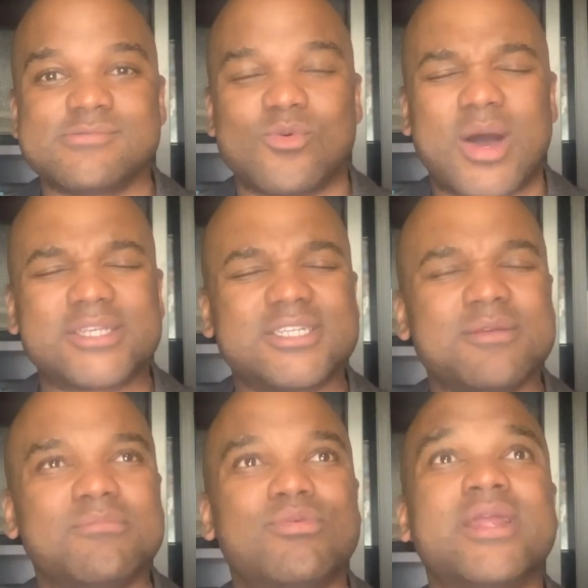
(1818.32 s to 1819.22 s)
Watch
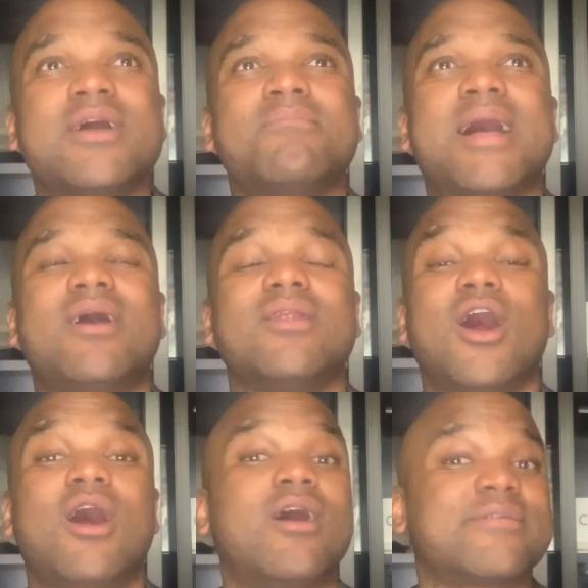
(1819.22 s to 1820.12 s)
Him bring about a
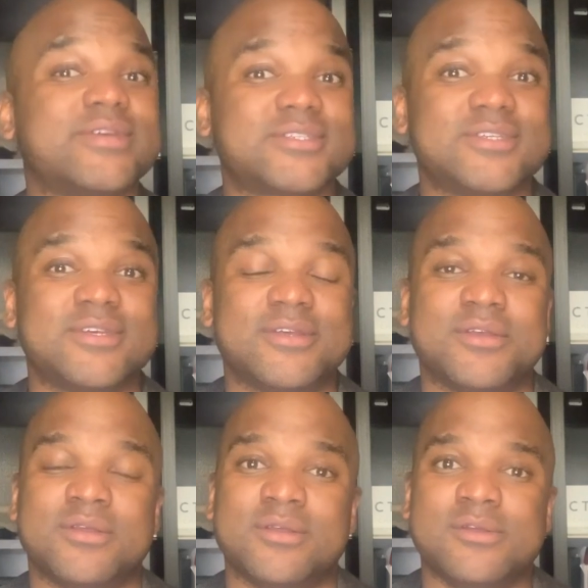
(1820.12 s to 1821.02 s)
harvest
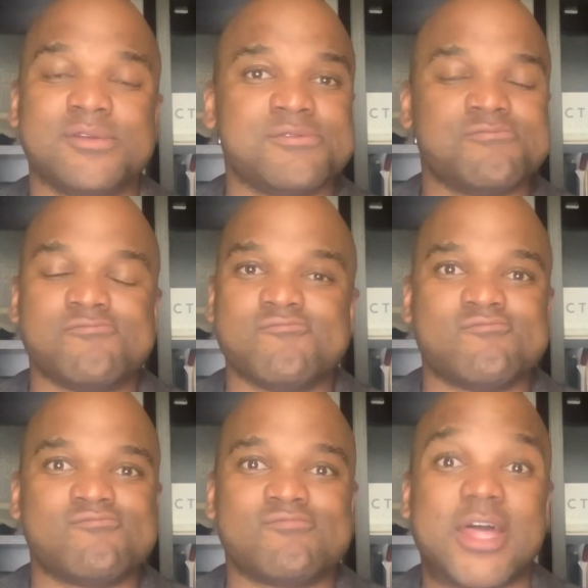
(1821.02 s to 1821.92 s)

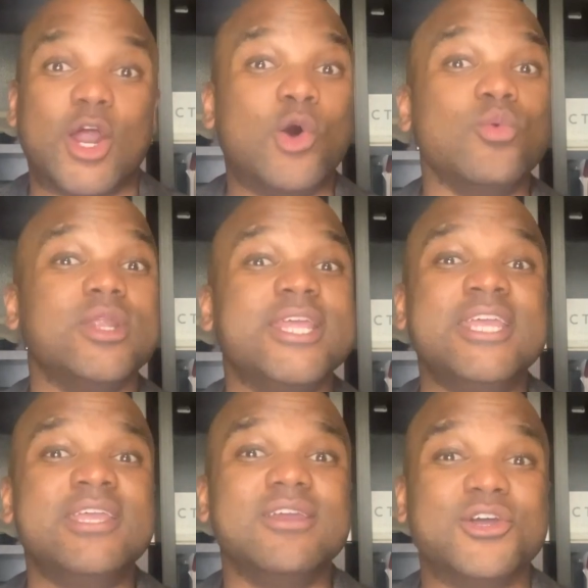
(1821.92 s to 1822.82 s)
that only
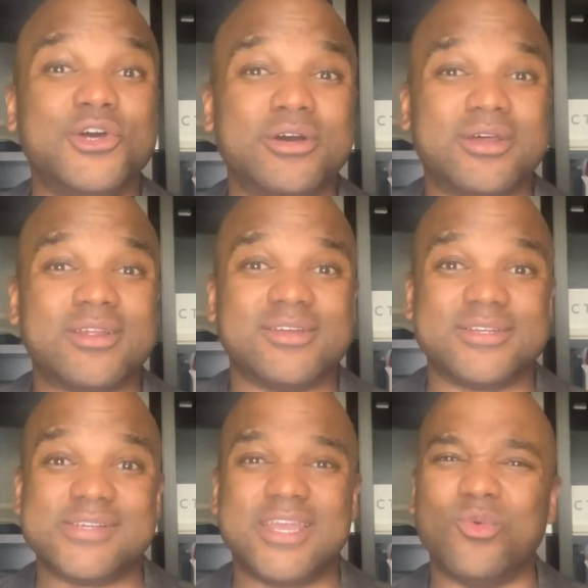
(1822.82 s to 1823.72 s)
He could
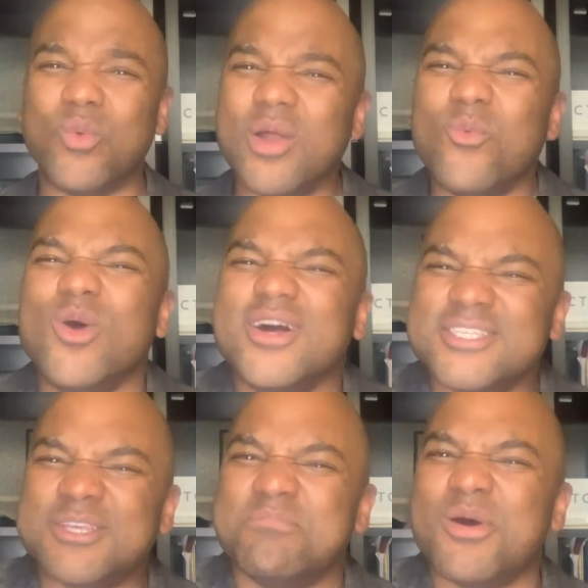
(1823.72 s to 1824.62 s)
in what
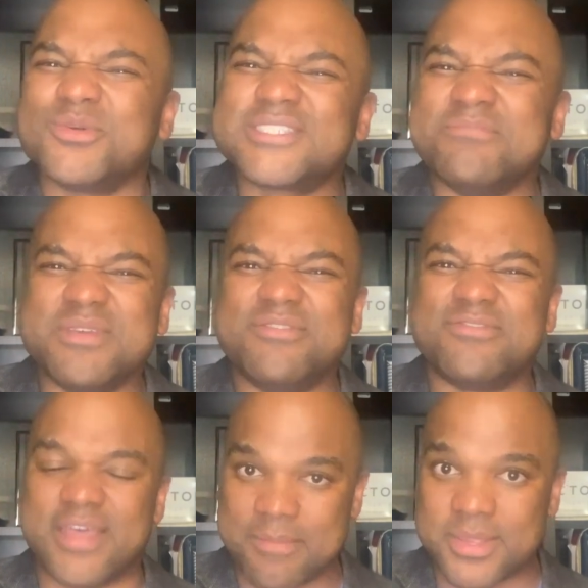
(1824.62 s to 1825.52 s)
was supposed to be
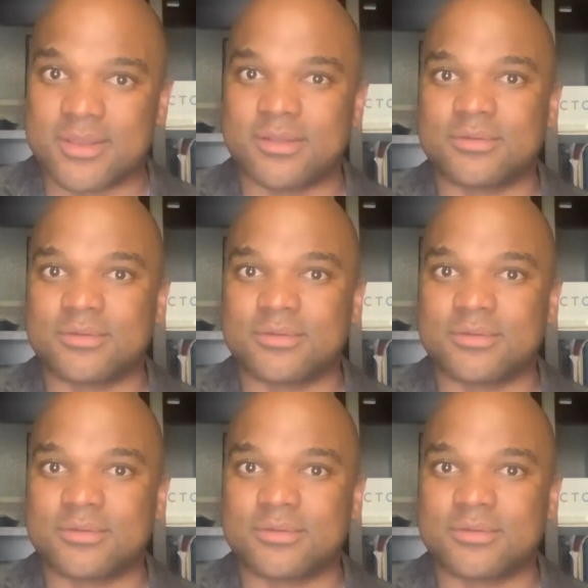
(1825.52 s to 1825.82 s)
famine.